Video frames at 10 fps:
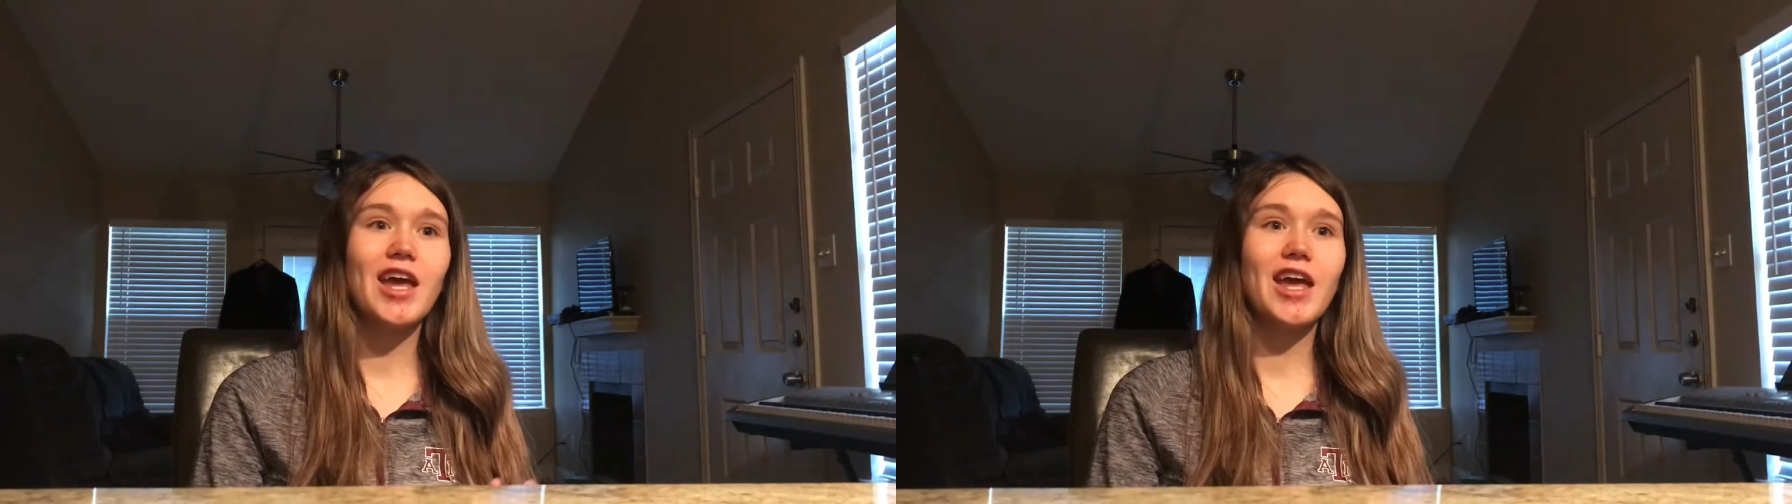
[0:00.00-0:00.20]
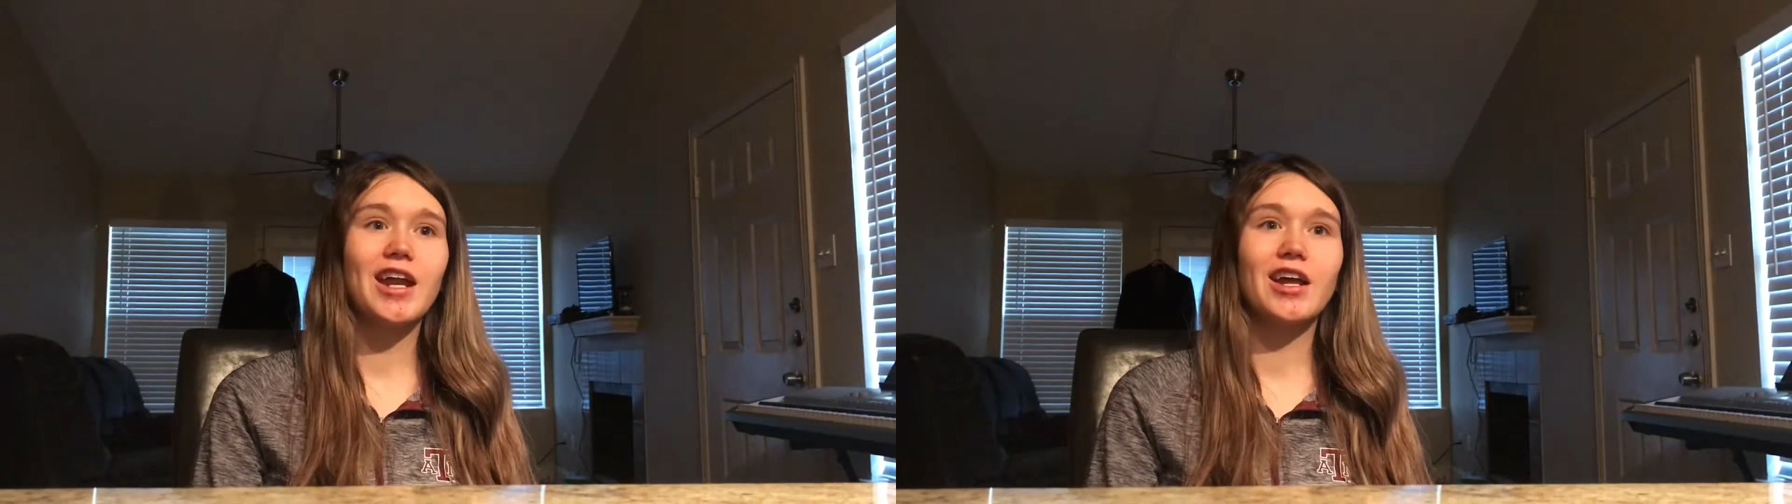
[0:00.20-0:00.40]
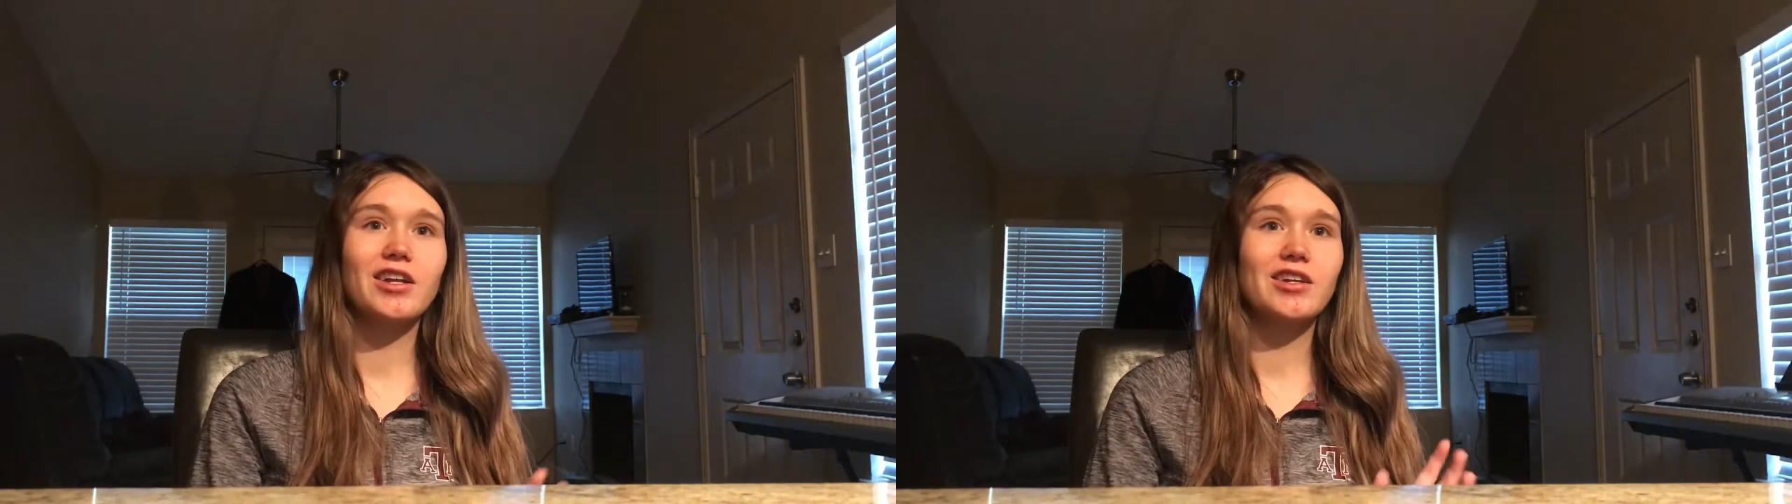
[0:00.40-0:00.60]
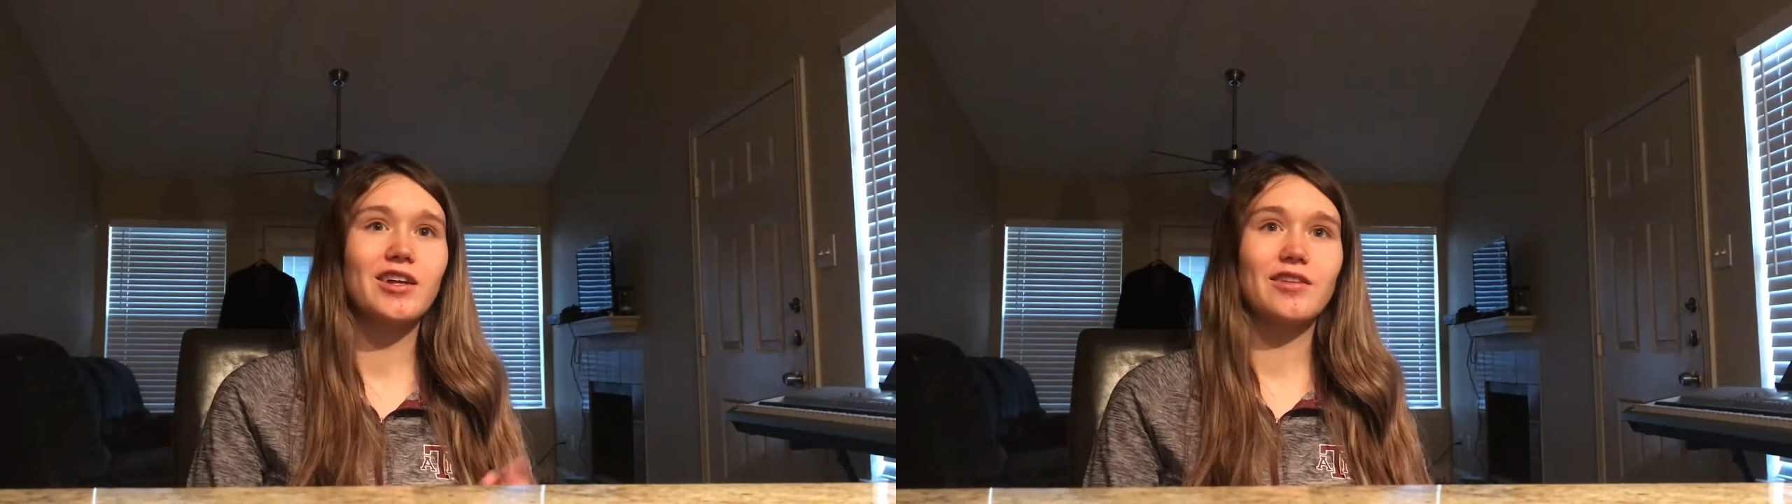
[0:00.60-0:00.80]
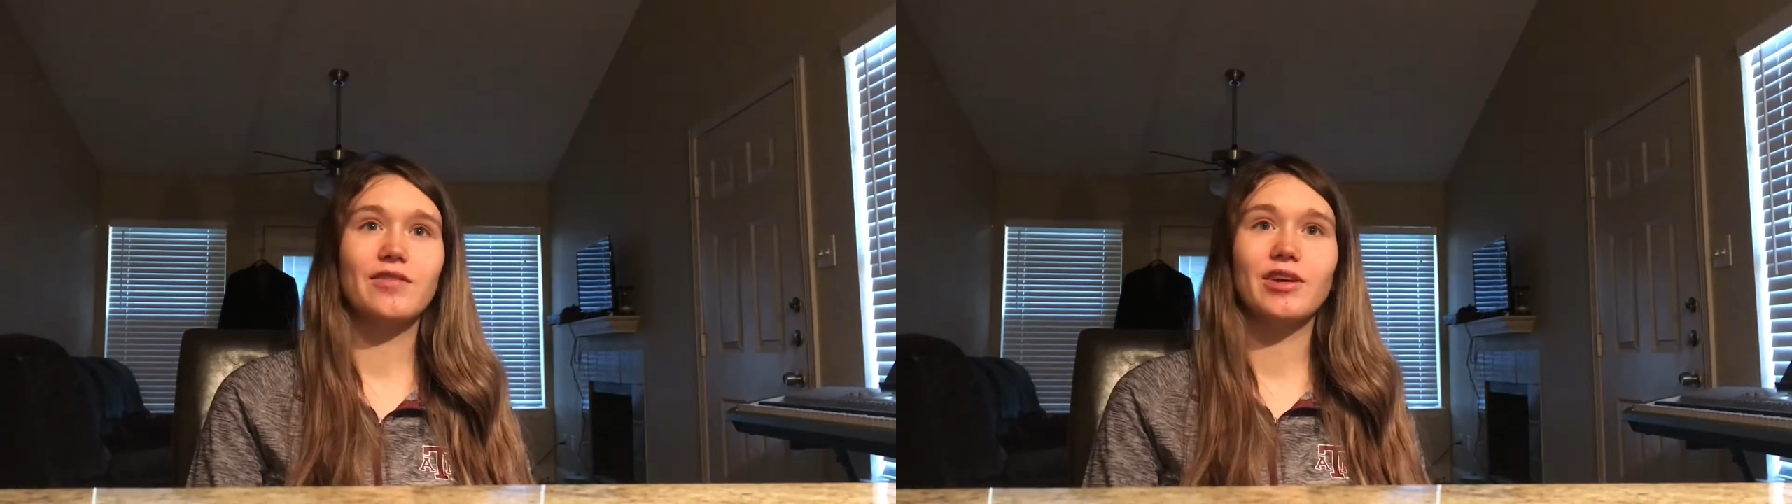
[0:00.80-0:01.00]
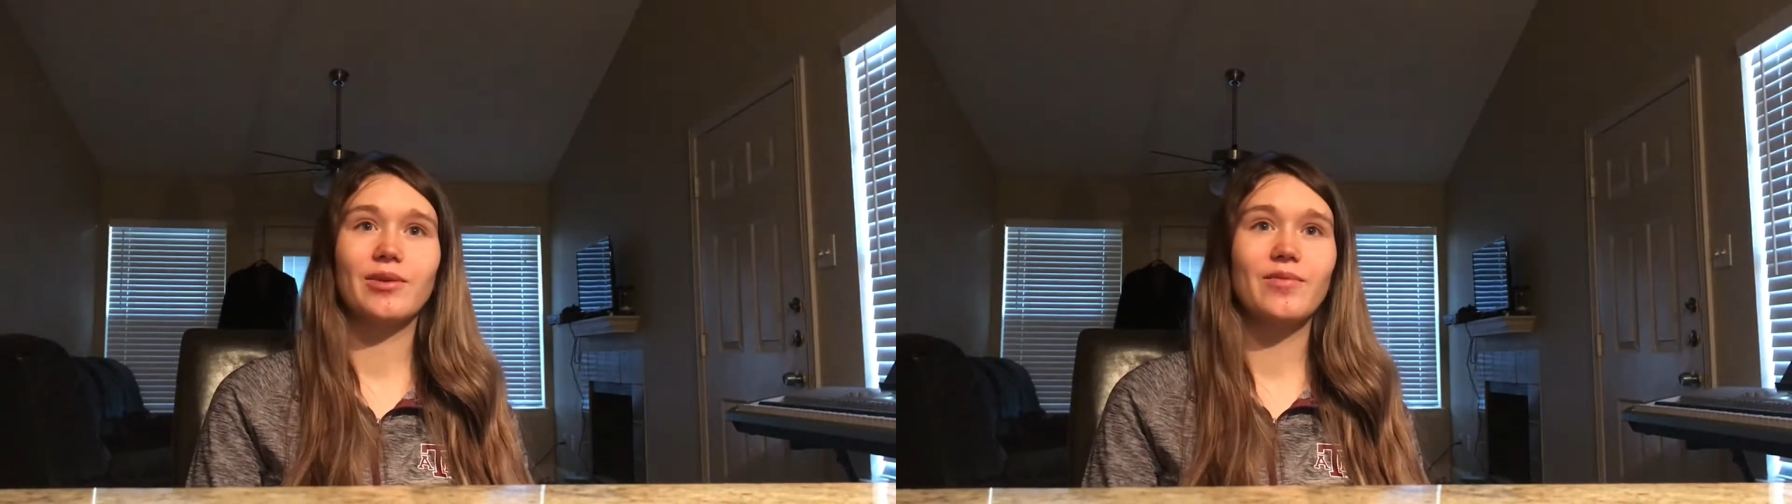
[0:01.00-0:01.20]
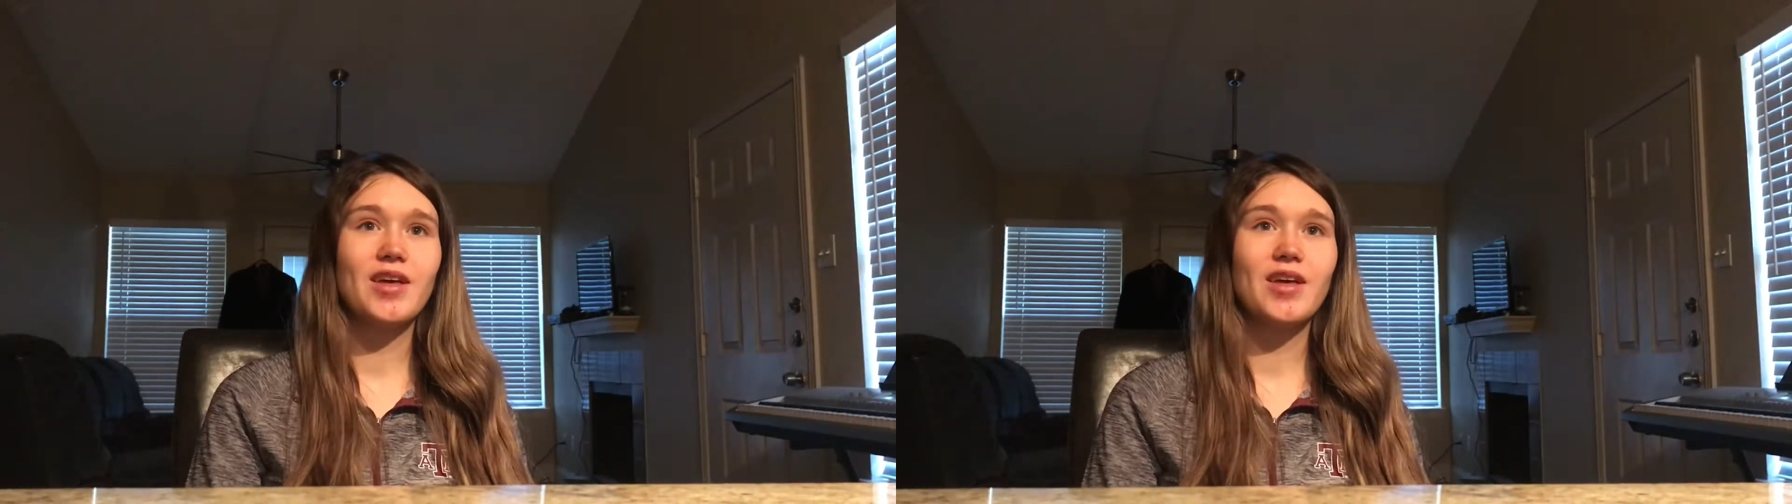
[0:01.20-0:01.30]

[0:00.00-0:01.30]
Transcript: and none of it.